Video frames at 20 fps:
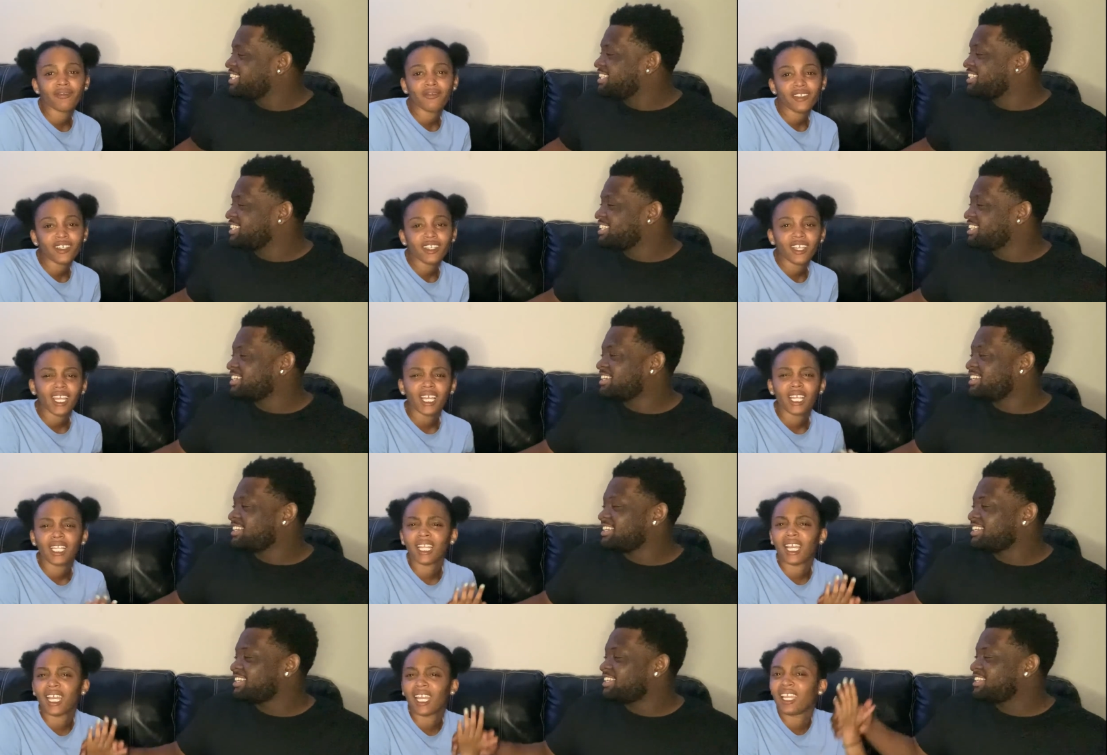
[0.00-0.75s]
Speaker 1: figure
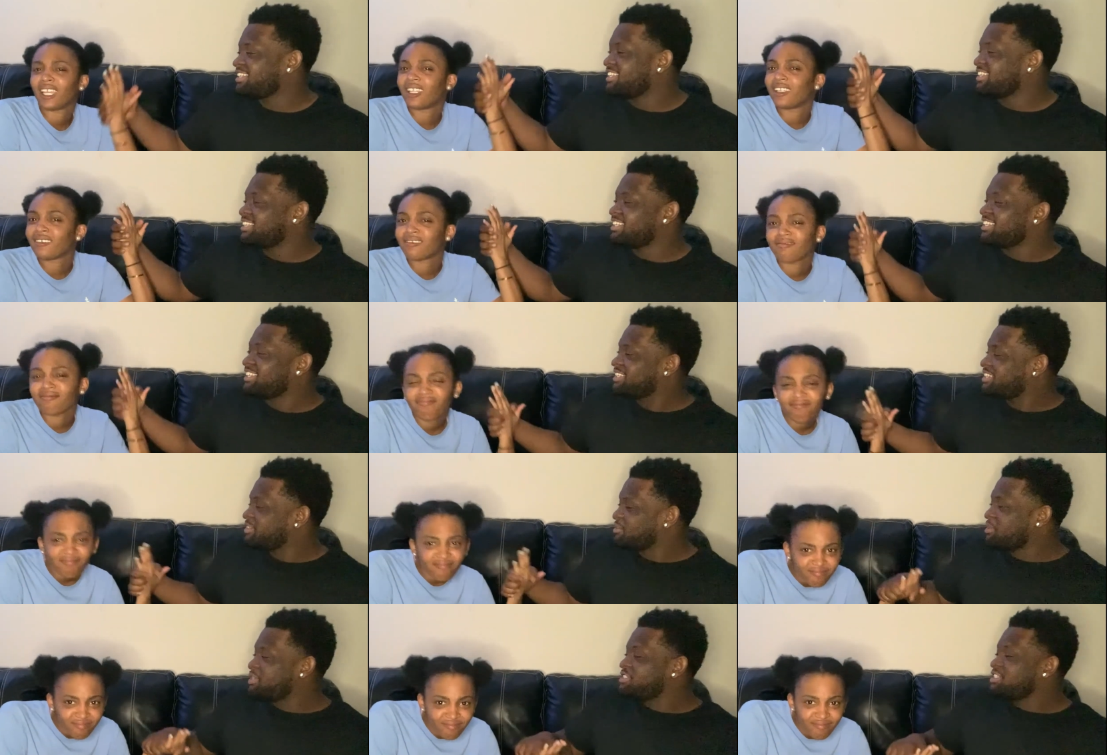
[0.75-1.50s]
out, like...
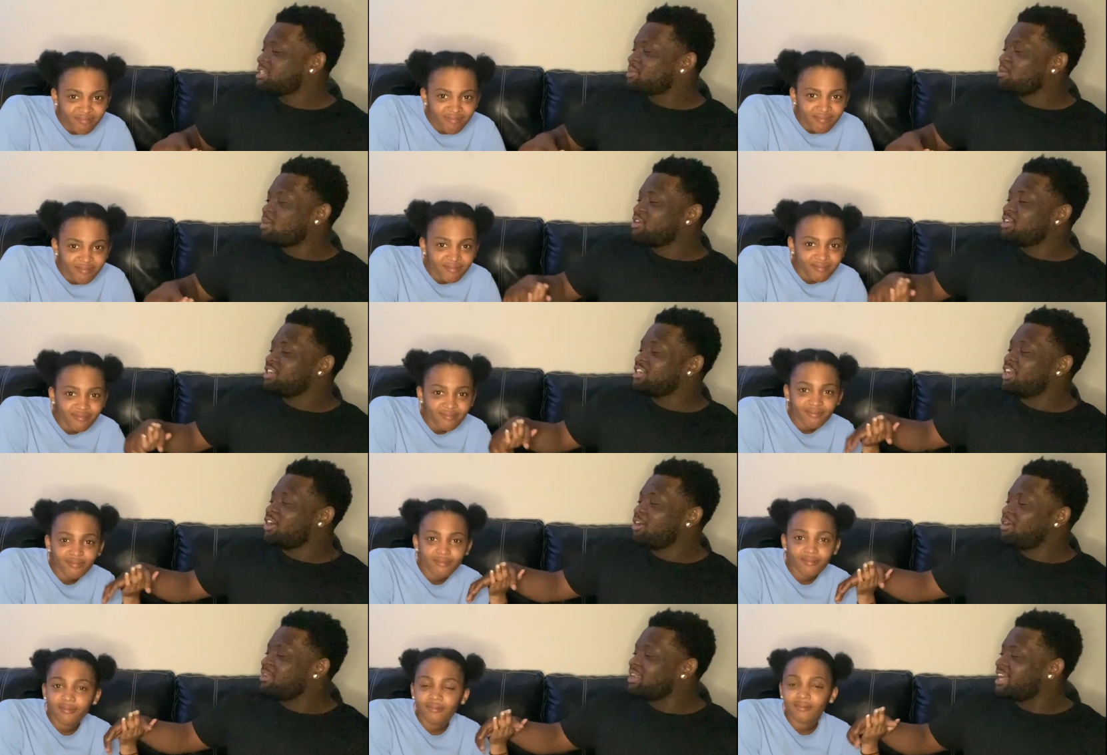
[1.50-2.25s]
Speaker 2: We just want to
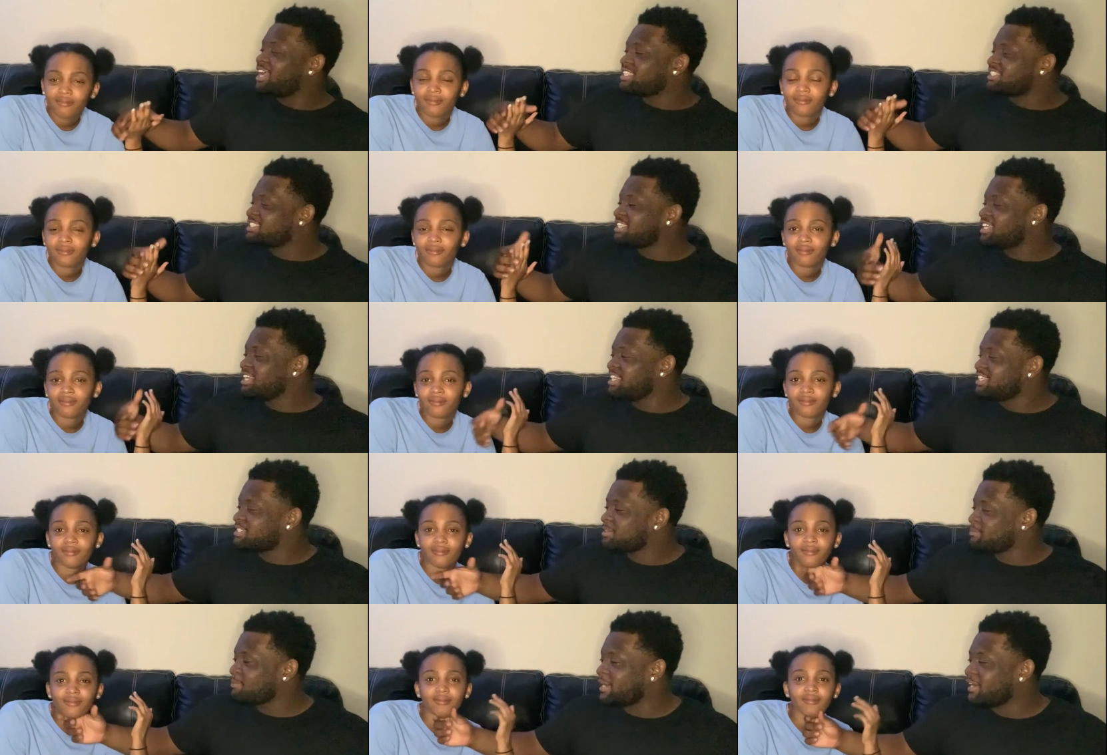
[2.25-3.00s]
know,
Speaker 1: like, tell
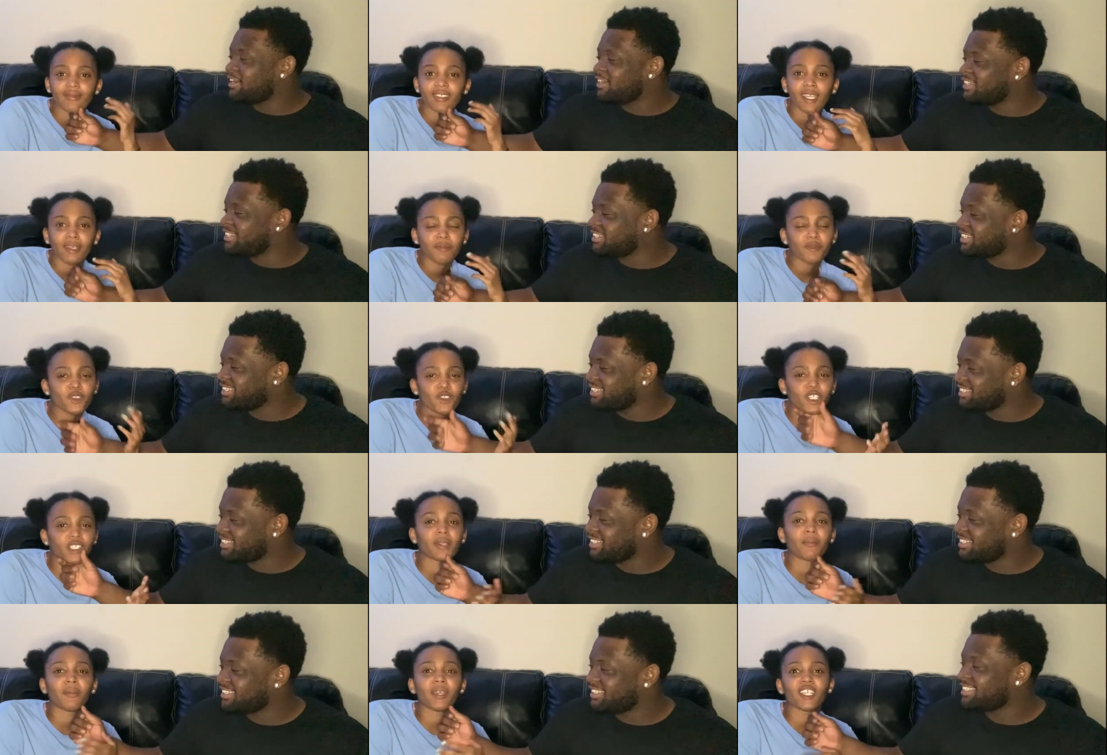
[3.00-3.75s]
us about it. I'm
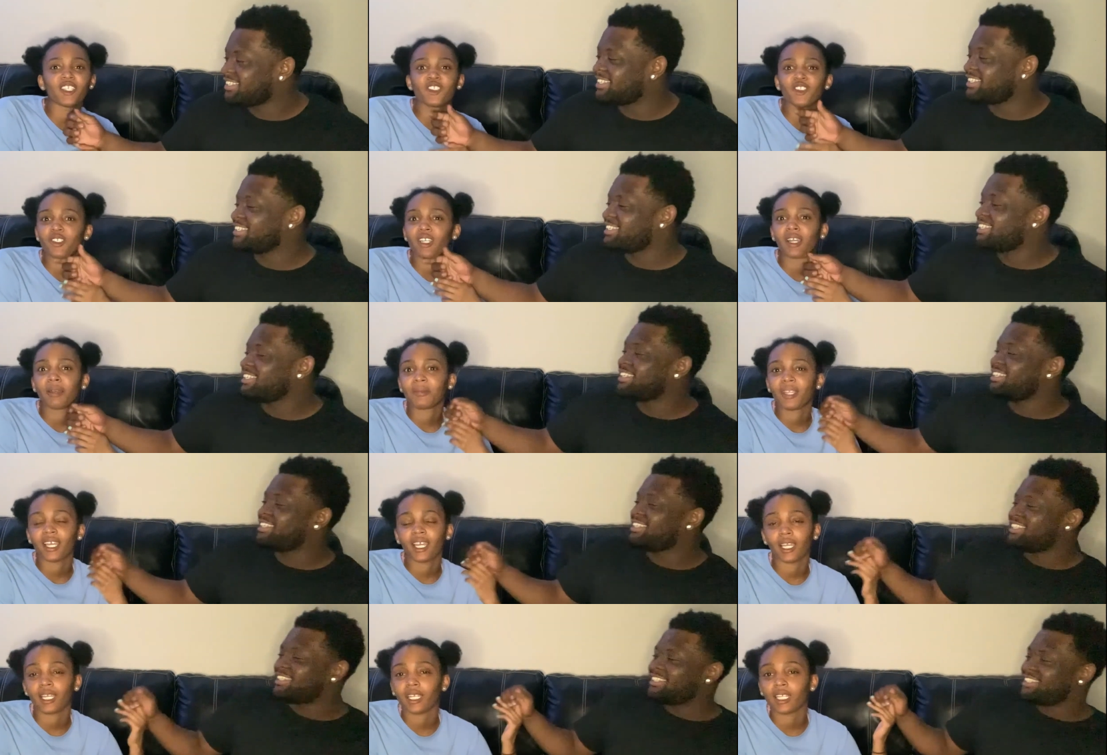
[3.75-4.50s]
trying to make sure I'm
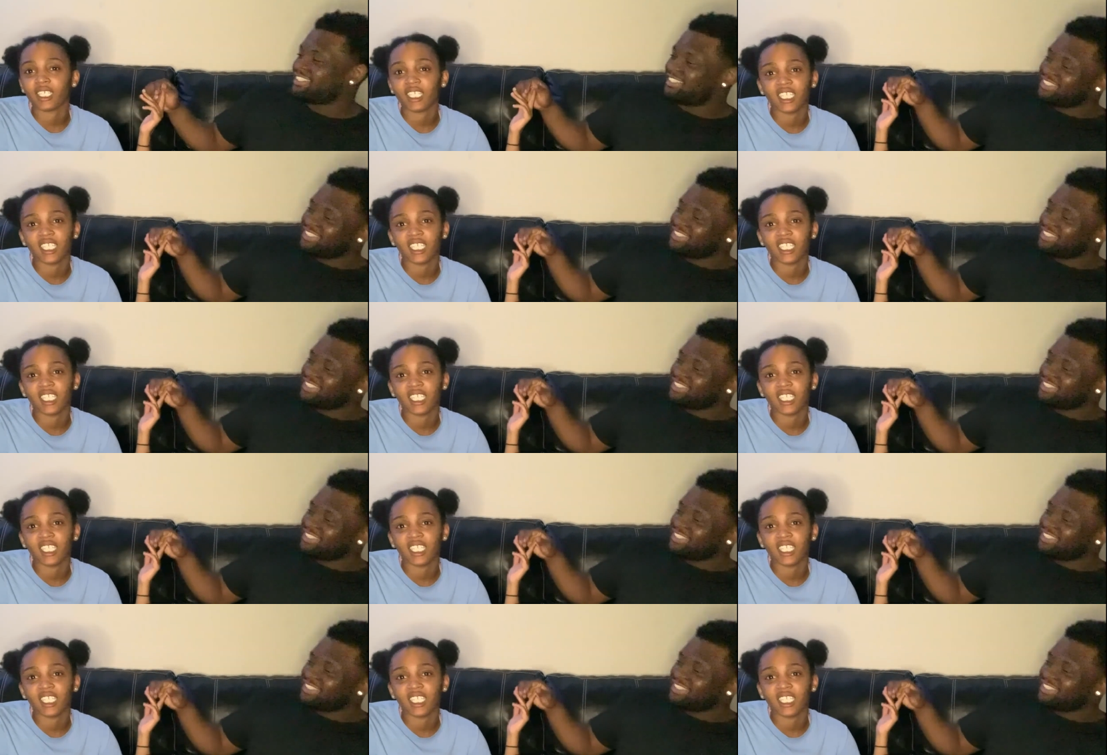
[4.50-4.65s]
not